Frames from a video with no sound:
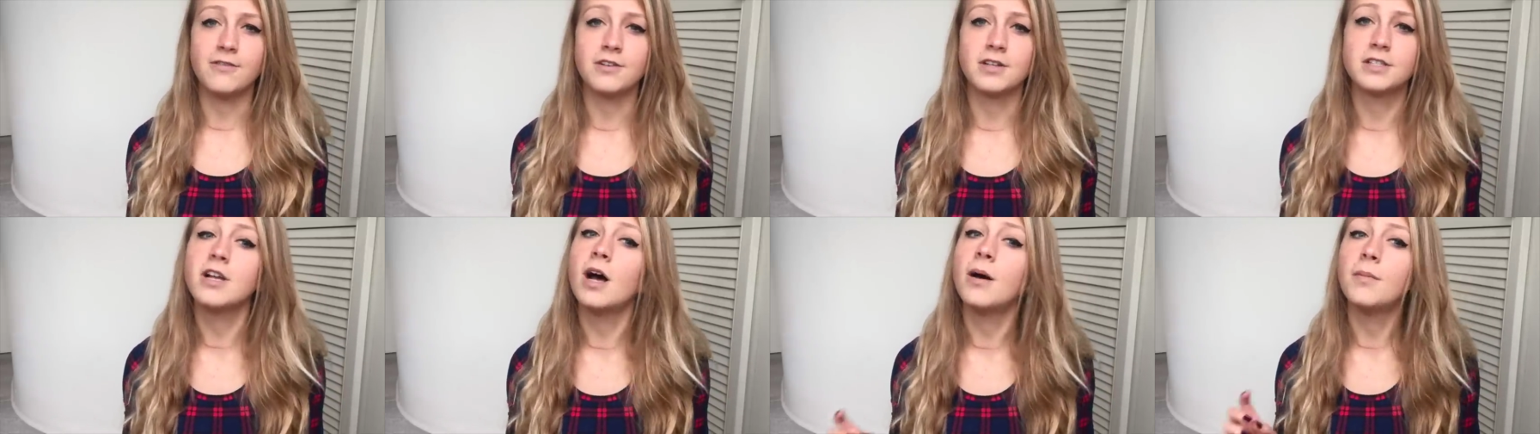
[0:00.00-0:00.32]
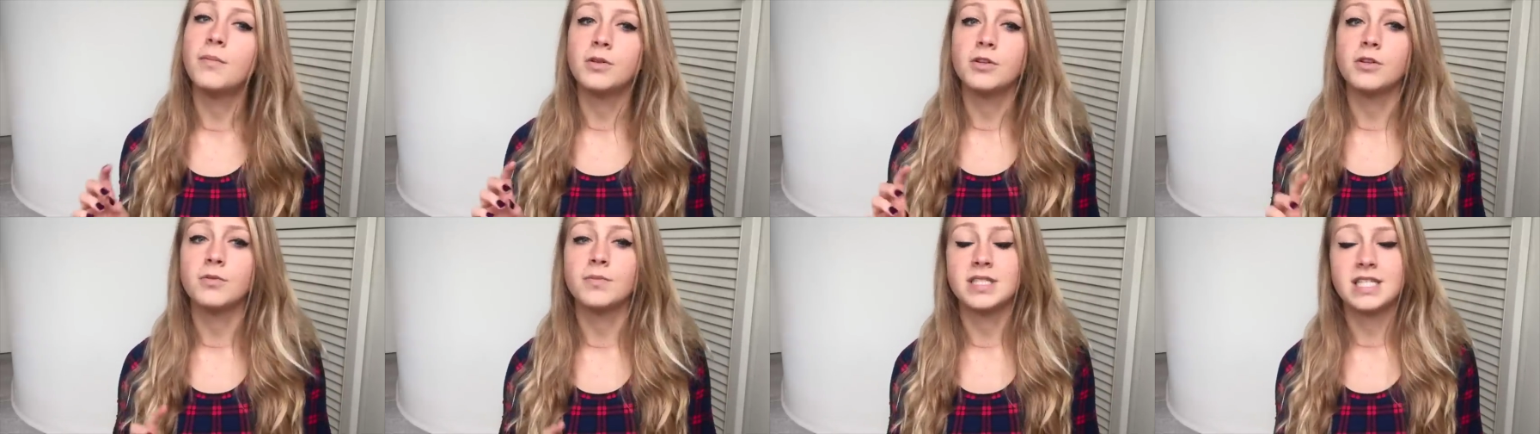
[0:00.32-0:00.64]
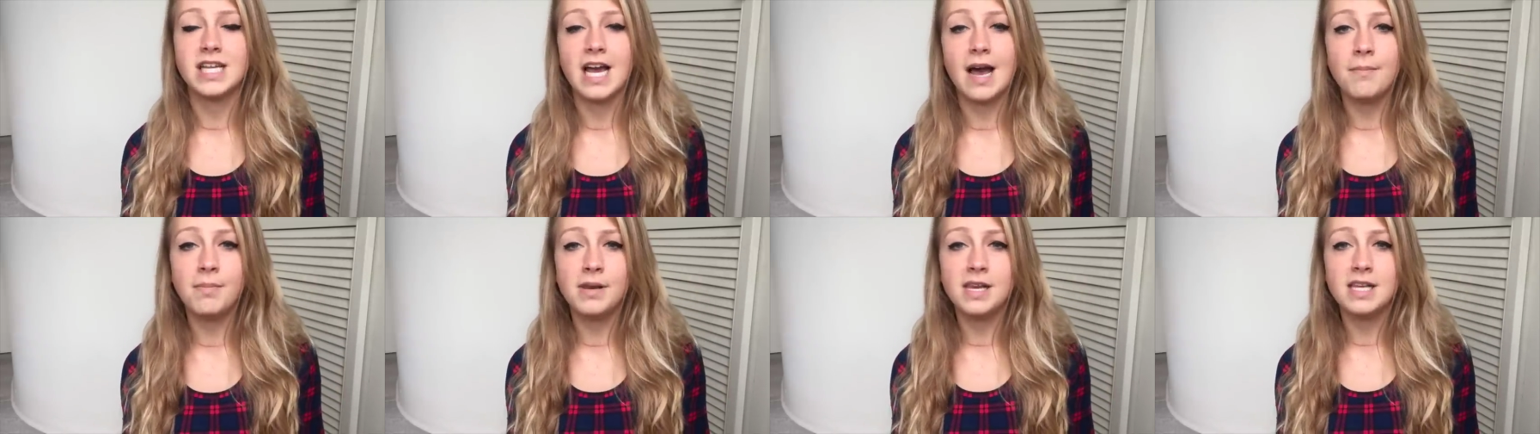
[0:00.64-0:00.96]
For example, your
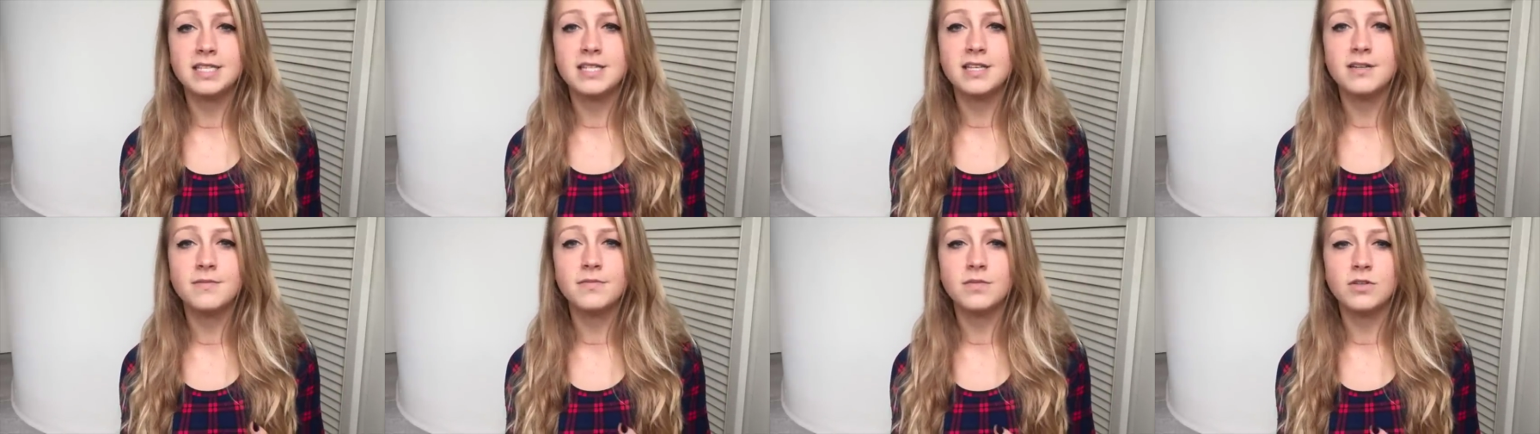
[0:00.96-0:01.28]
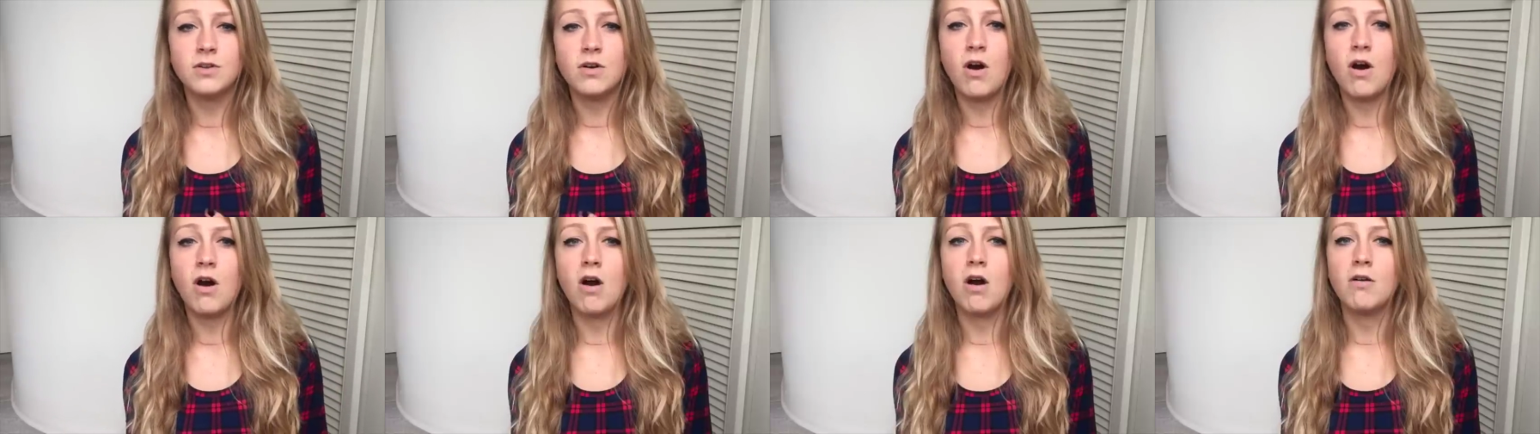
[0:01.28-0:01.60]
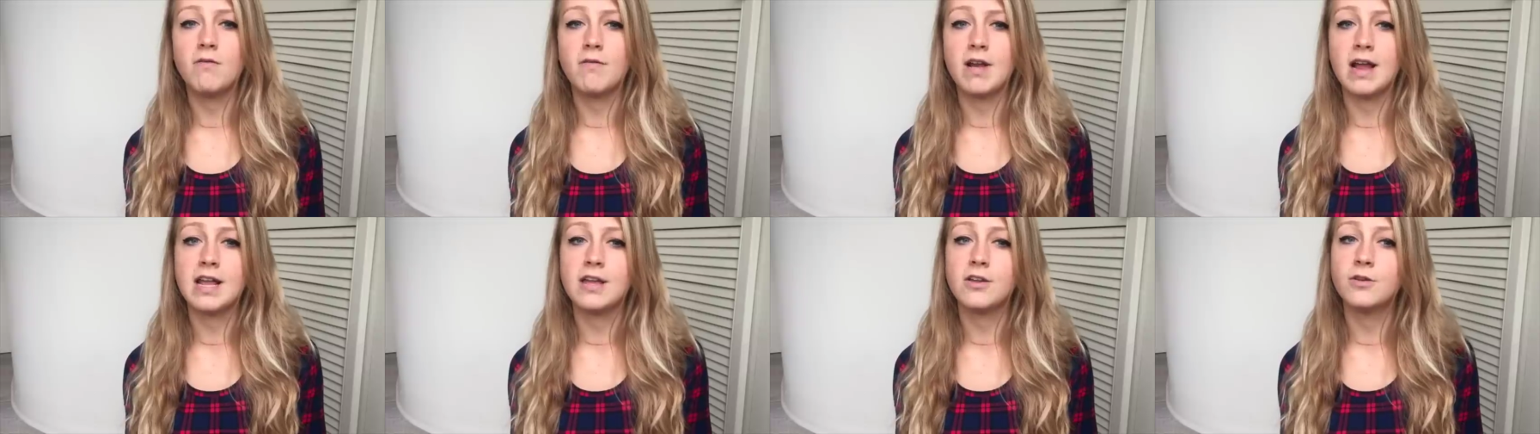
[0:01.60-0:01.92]
metabolism, your
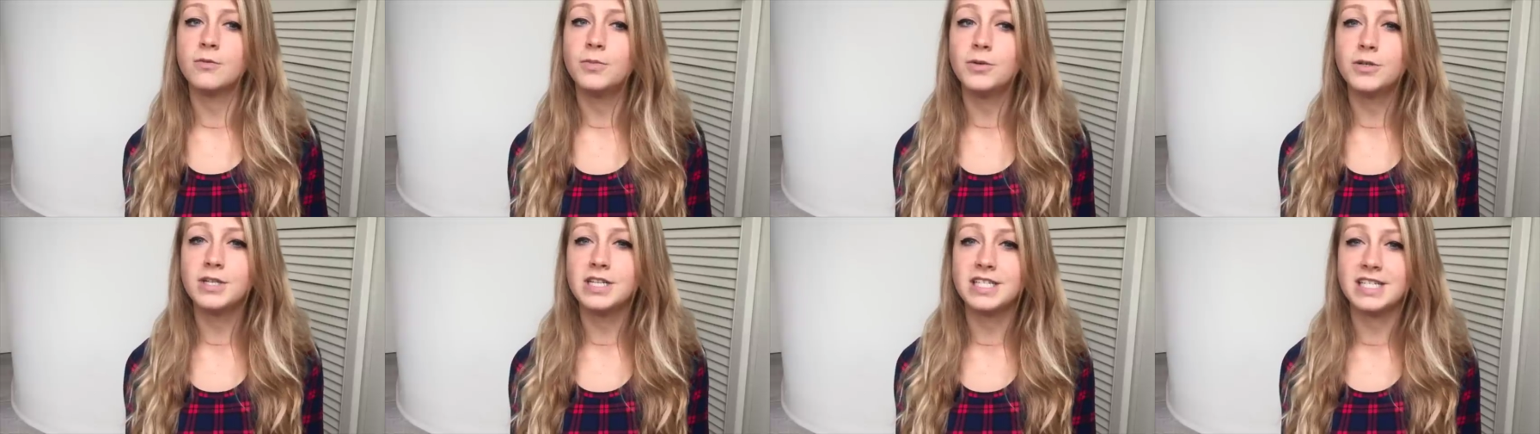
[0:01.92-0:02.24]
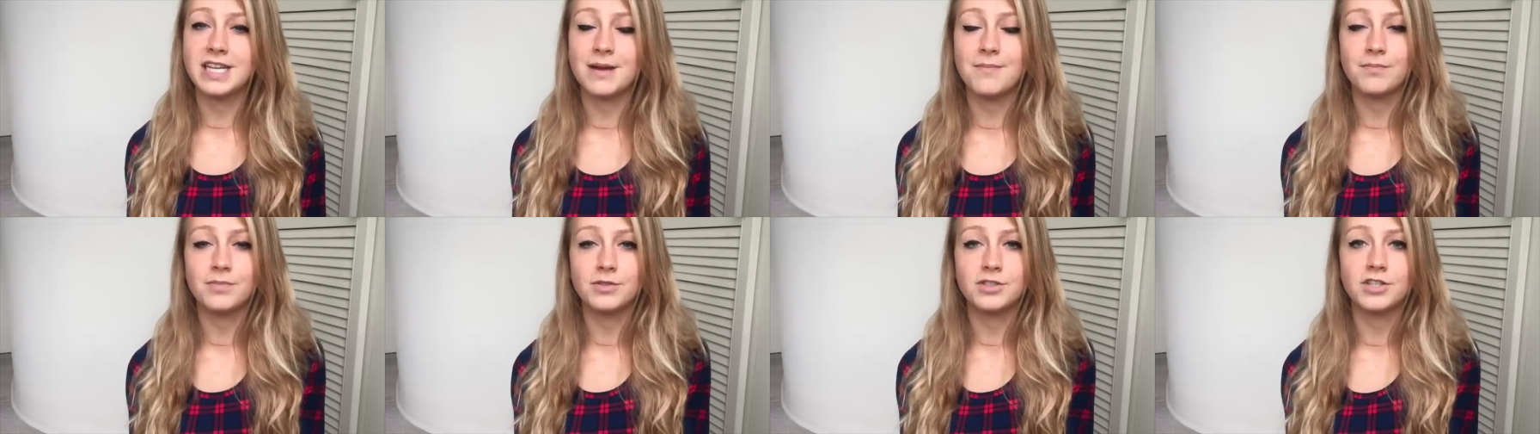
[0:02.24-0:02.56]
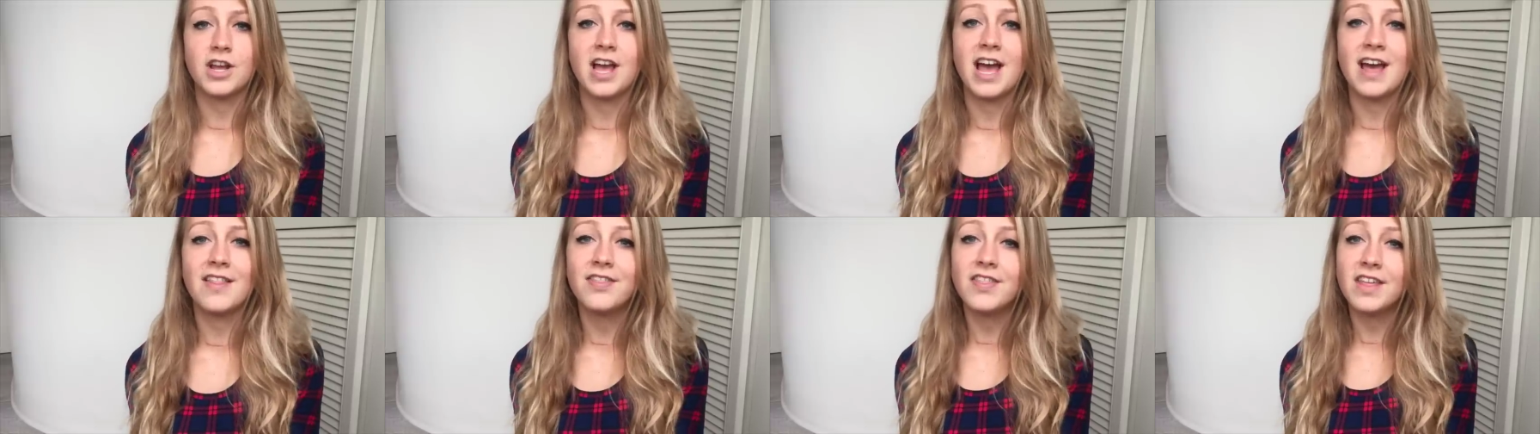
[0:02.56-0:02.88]
heart rate, your body
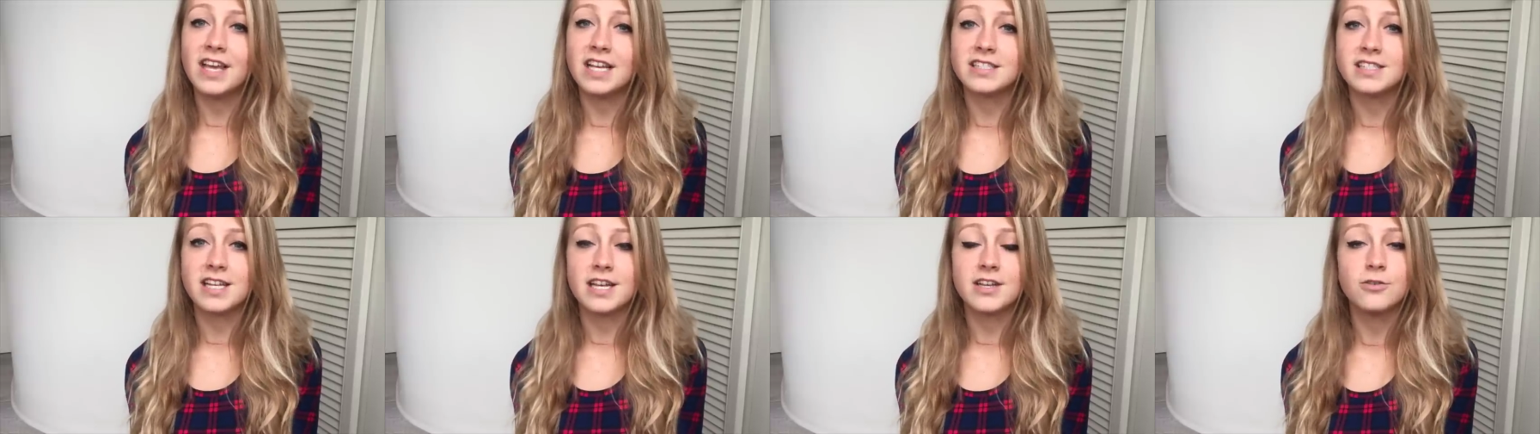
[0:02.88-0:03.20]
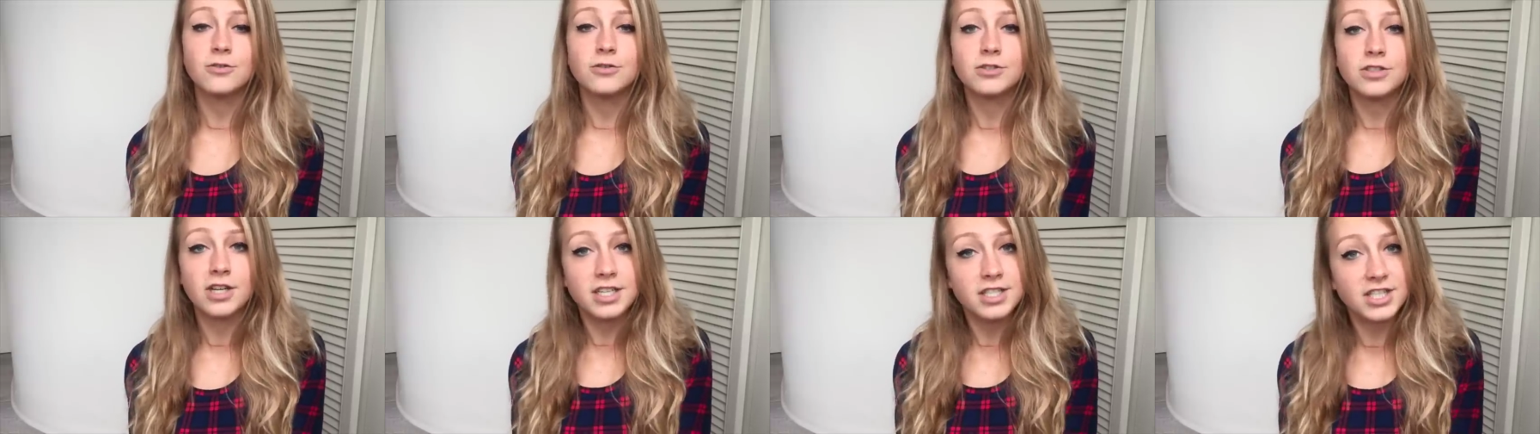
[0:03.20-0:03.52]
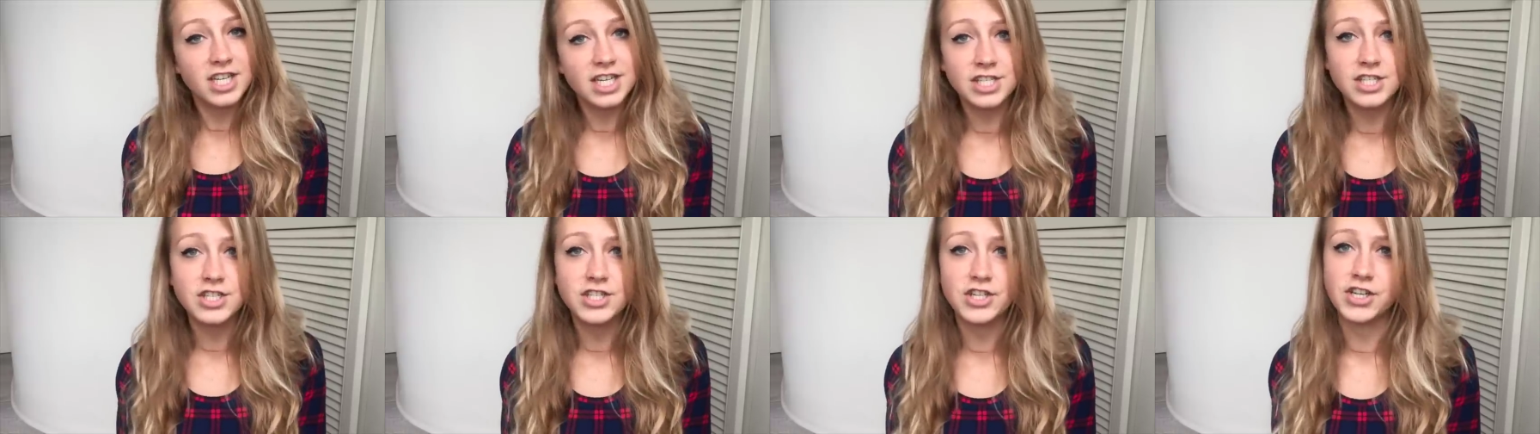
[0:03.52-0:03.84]
temperature, and things like your
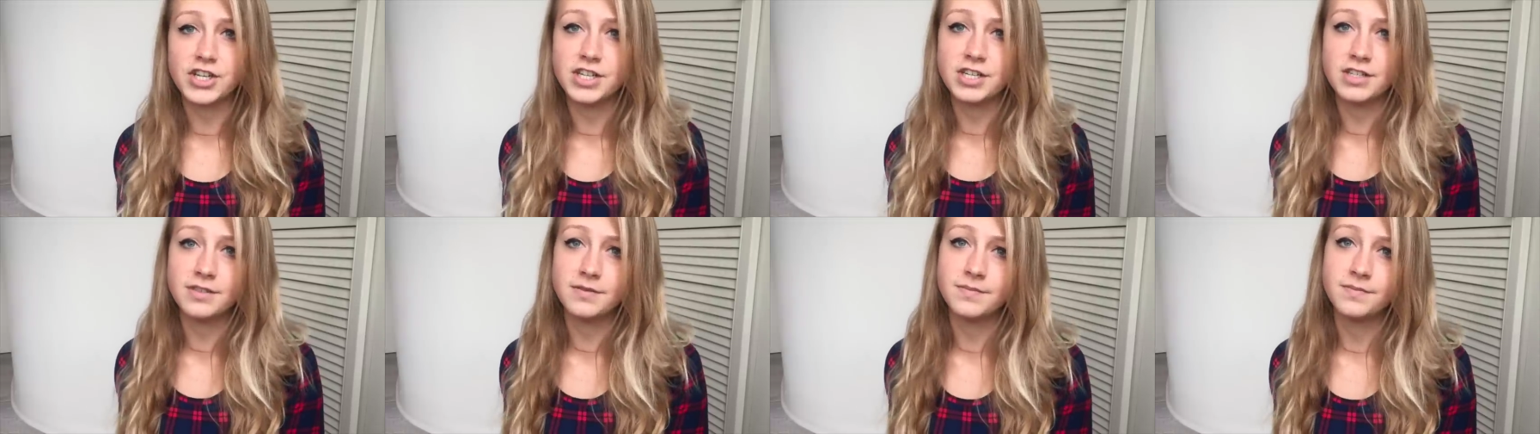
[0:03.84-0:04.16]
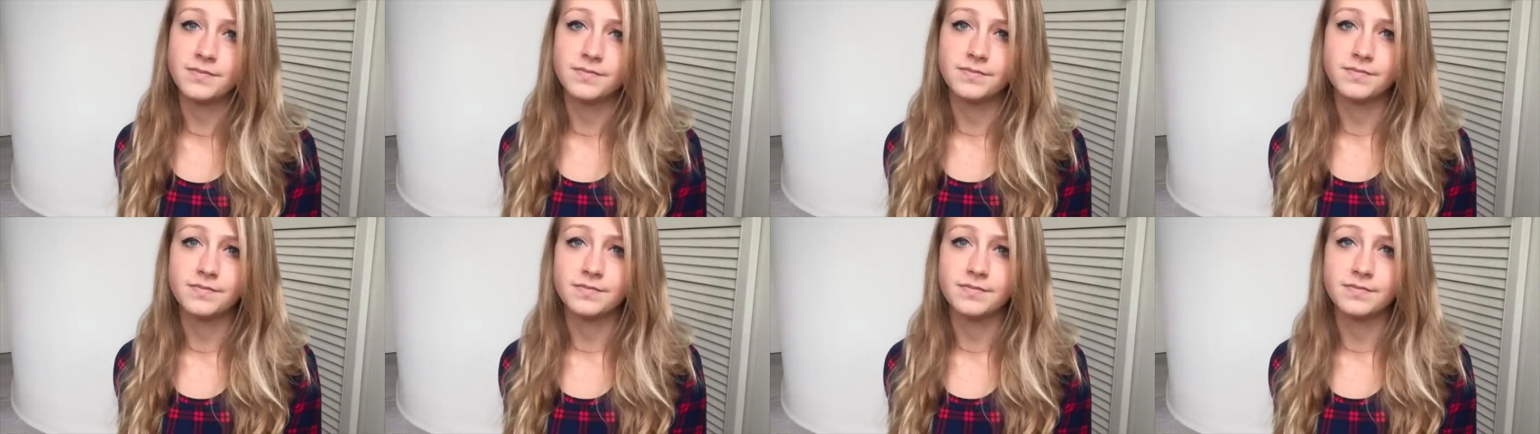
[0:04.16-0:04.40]
digestion.